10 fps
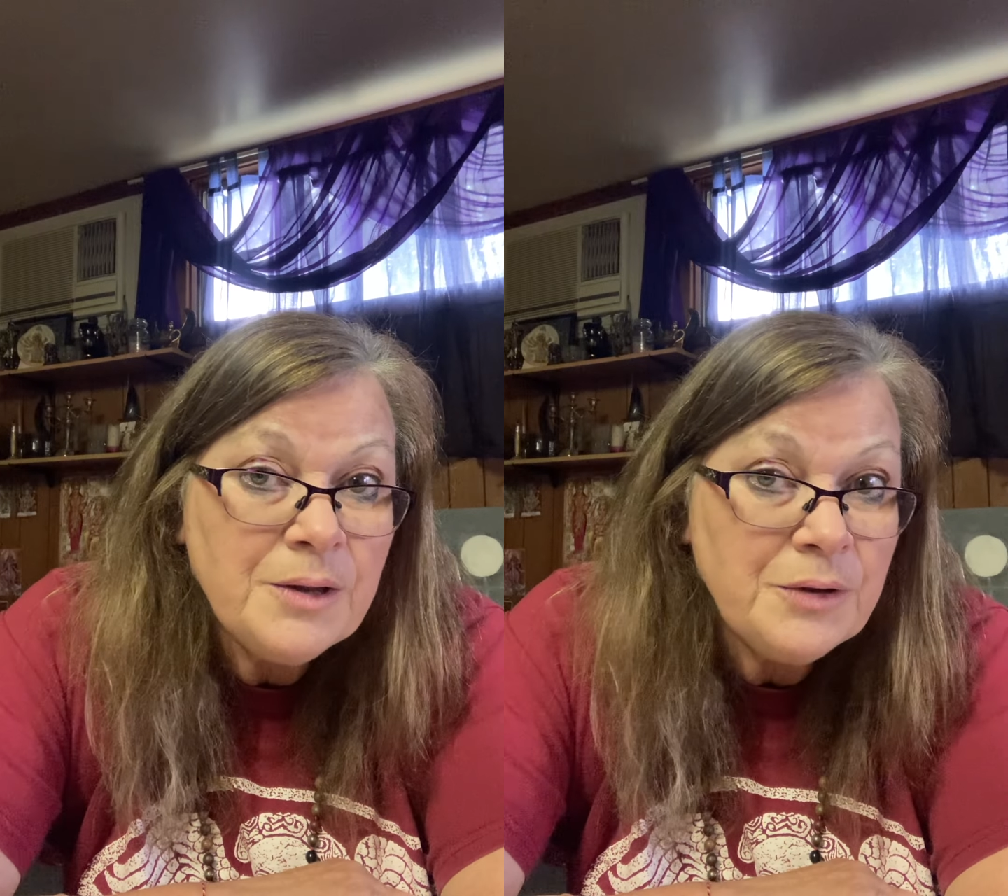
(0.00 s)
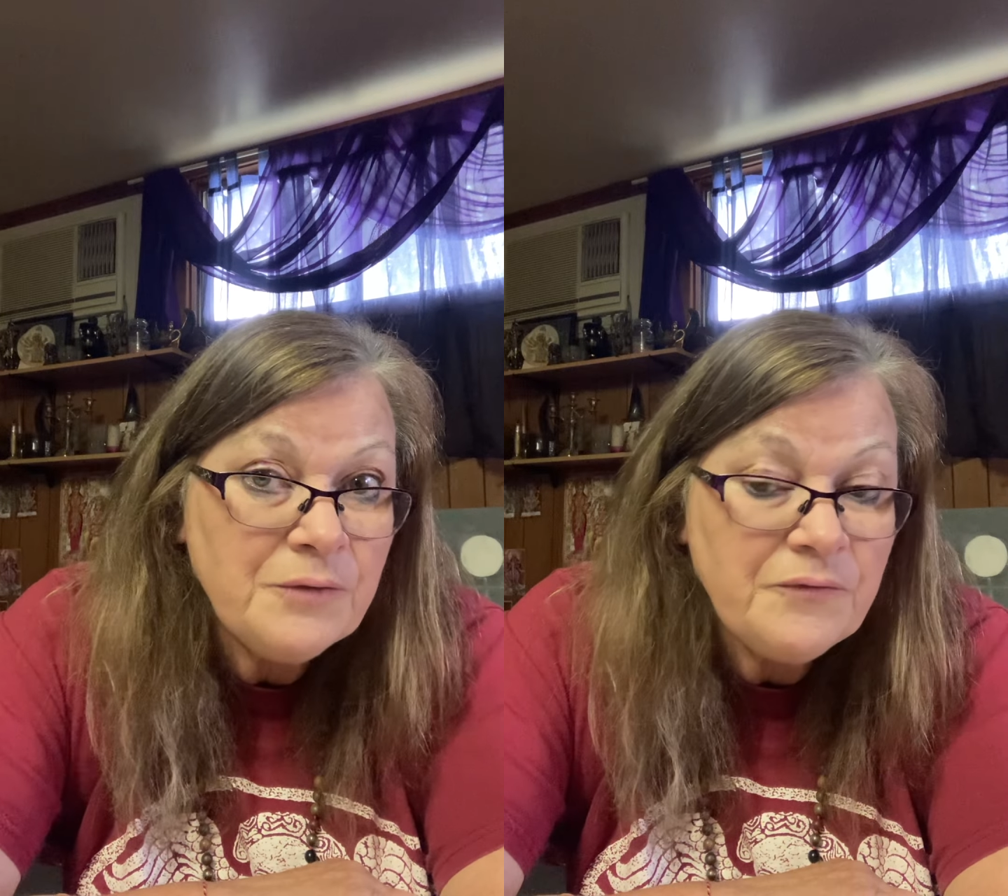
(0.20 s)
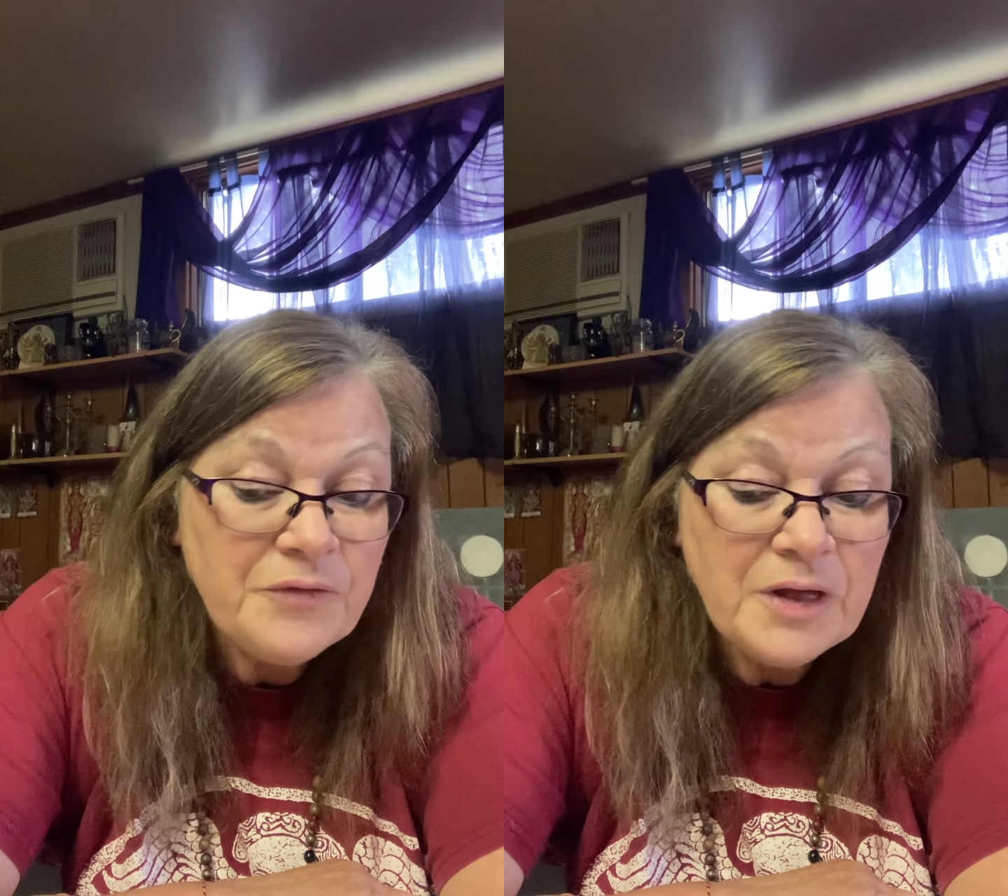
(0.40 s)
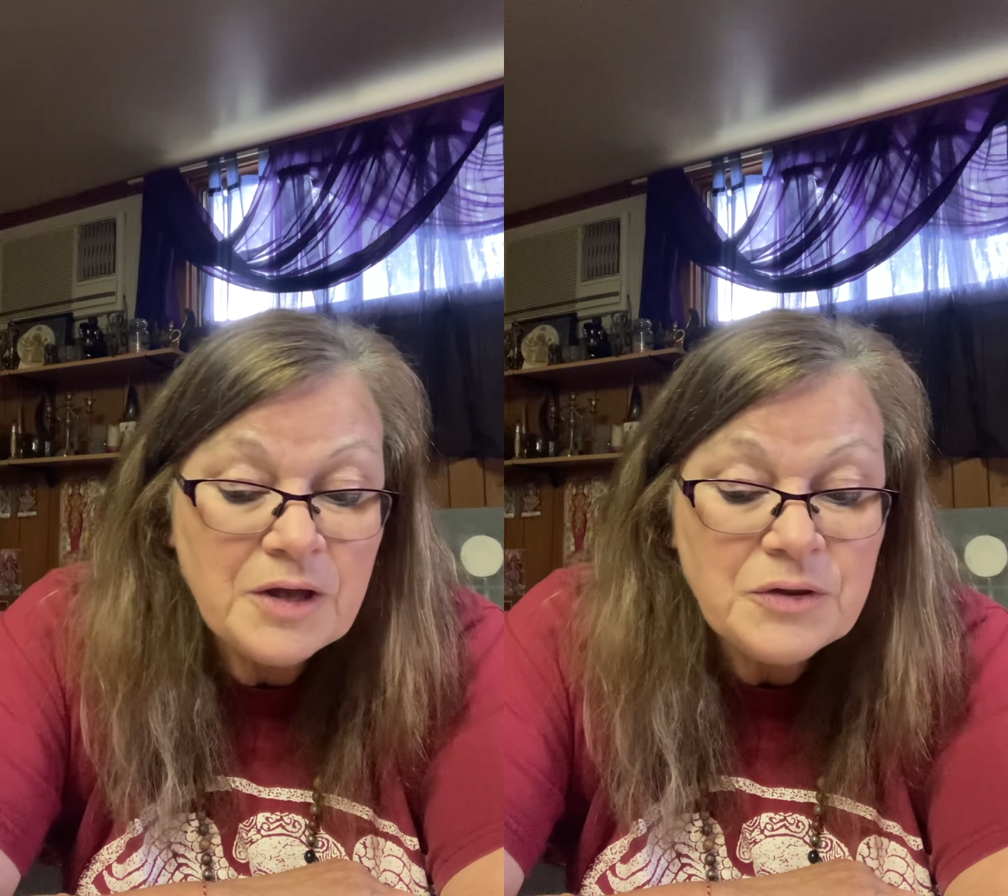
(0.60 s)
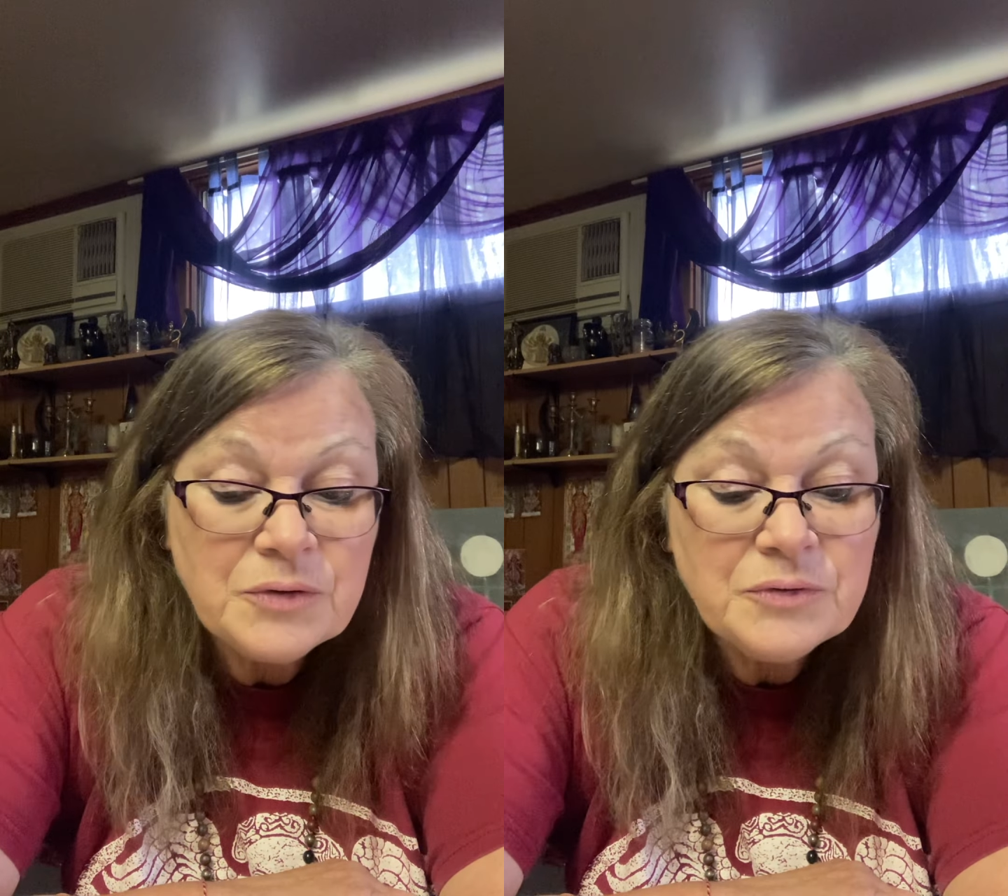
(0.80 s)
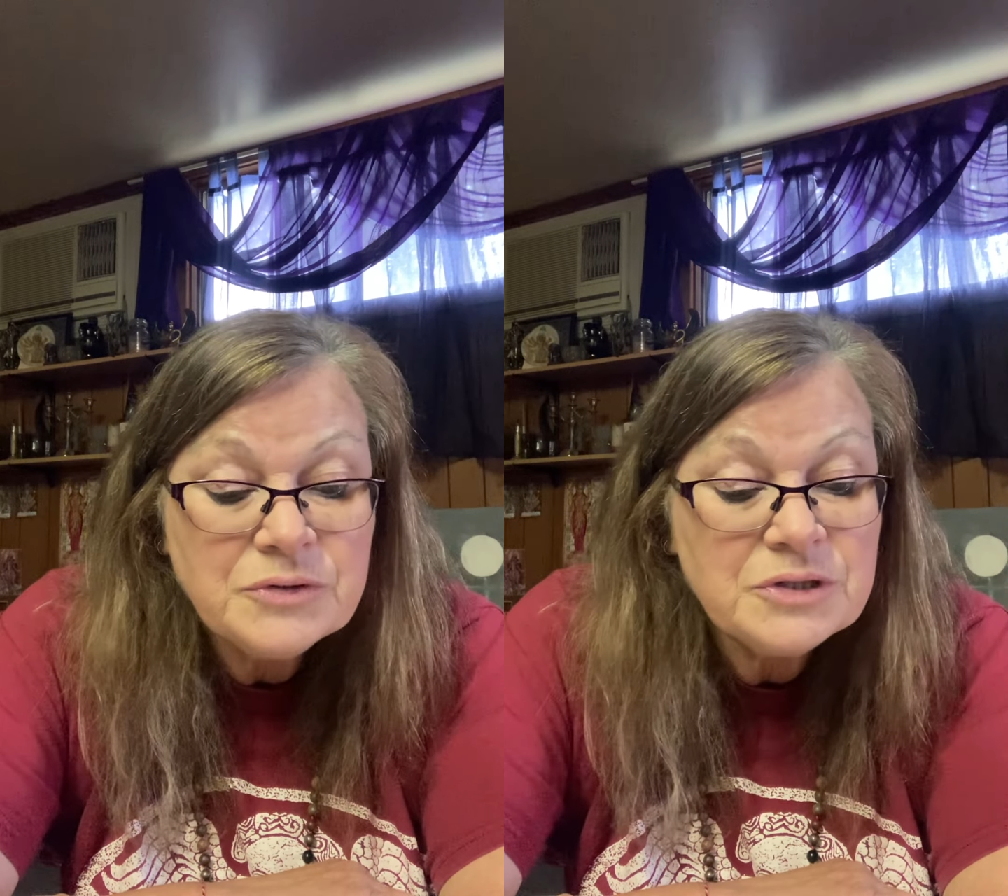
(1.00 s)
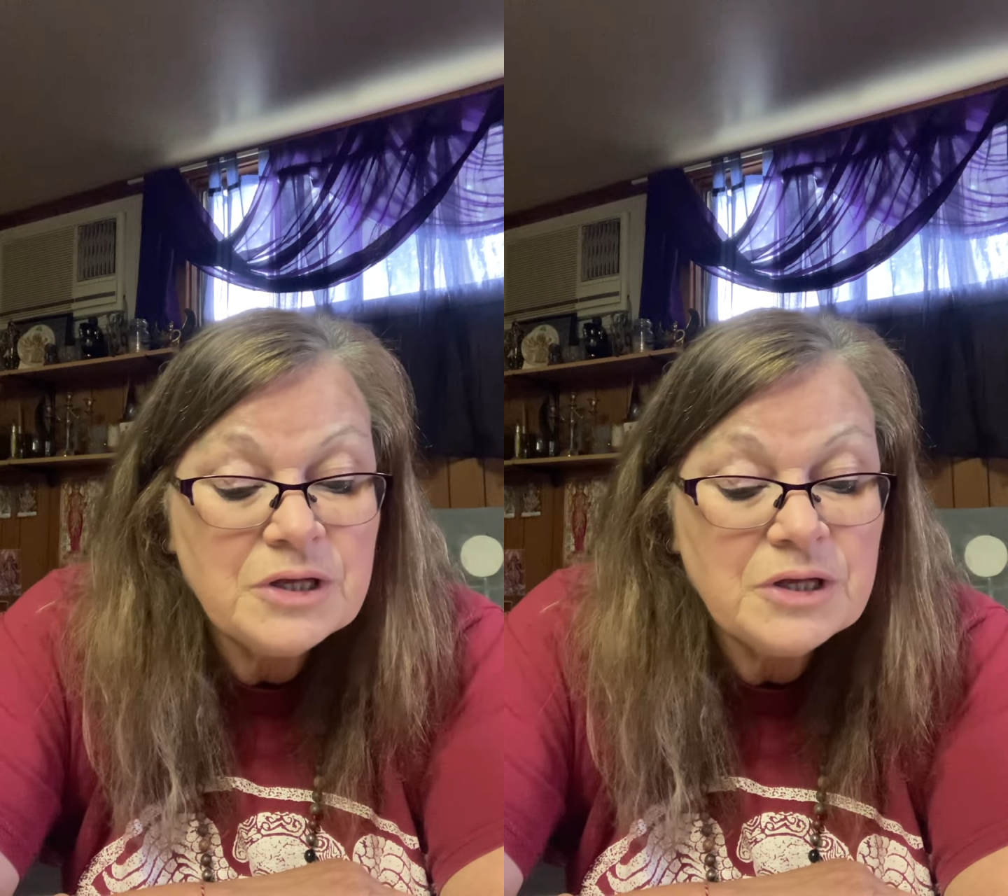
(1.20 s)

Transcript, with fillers: if they're used